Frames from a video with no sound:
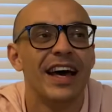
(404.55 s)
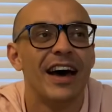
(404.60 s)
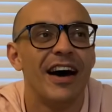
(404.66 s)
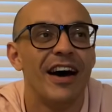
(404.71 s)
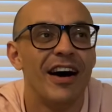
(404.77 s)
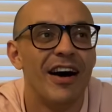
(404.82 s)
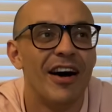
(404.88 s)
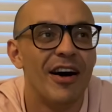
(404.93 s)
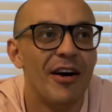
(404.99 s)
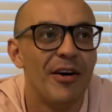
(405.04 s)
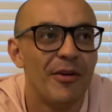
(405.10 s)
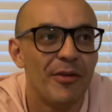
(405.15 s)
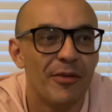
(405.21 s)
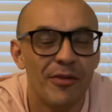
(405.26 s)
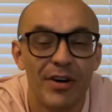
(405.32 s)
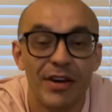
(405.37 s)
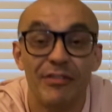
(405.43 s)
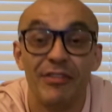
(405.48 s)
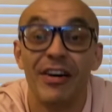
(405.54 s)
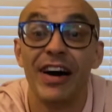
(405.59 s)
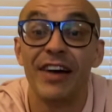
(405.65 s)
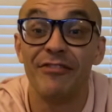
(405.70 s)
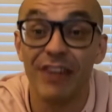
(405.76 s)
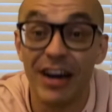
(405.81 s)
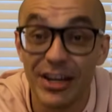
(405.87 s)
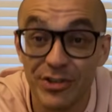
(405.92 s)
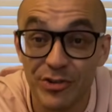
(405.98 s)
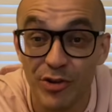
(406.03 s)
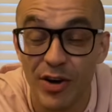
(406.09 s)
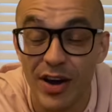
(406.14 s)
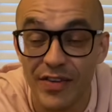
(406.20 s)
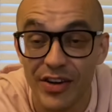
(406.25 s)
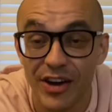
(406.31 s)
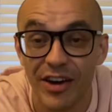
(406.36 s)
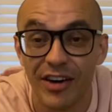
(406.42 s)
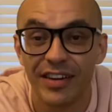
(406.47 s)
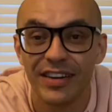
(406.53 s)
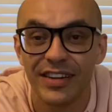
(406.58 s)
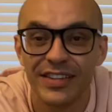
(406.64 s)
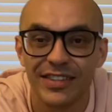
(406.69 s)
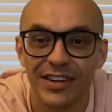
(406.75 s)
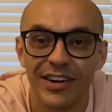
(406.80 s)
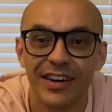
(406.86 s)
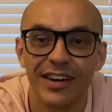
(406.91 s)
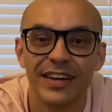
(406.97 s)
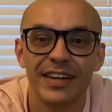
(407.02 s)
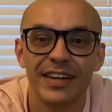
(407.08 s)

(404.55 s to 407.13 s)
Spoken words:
Van area, Lazar.